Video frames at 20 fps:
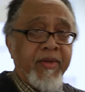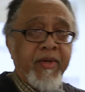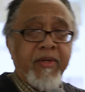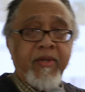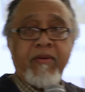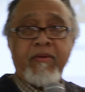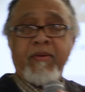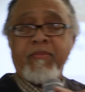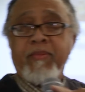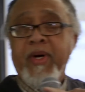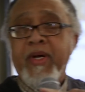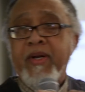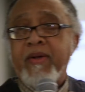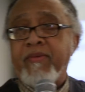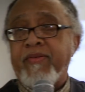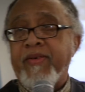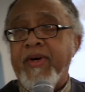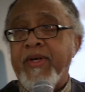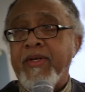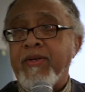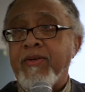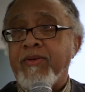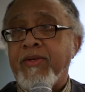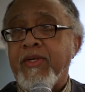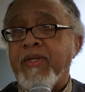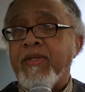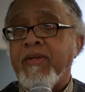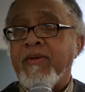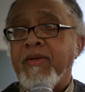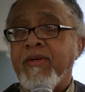You don't mind if I use
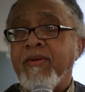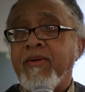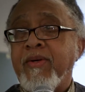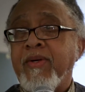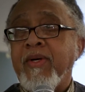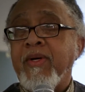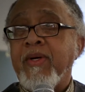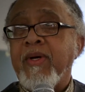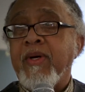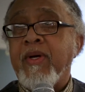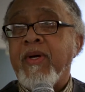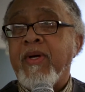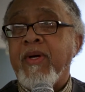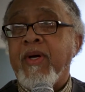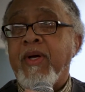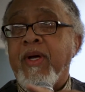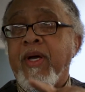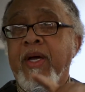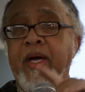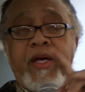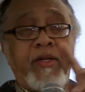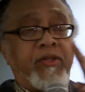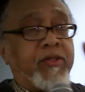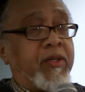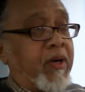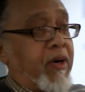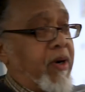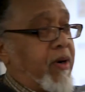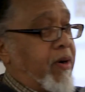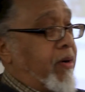it, do you? It's
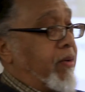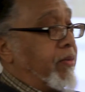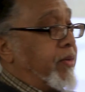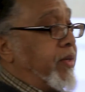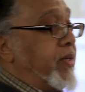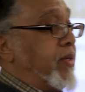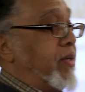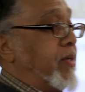called